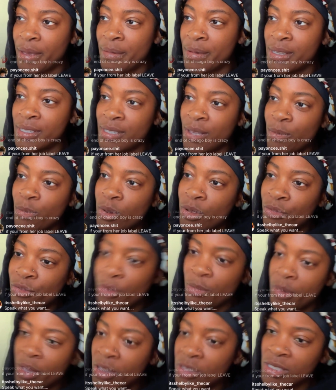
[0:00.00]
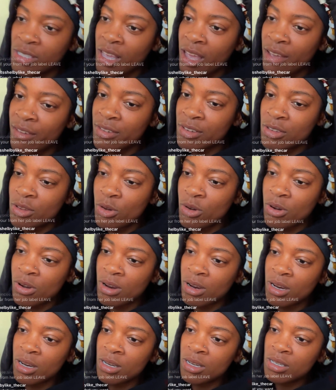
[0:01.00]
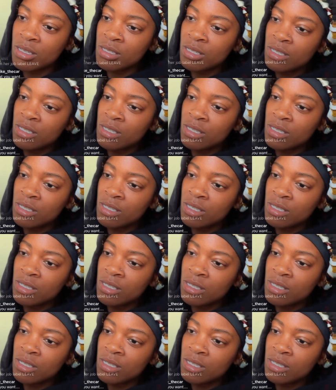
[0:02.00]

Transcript: maybe someone from El Salvador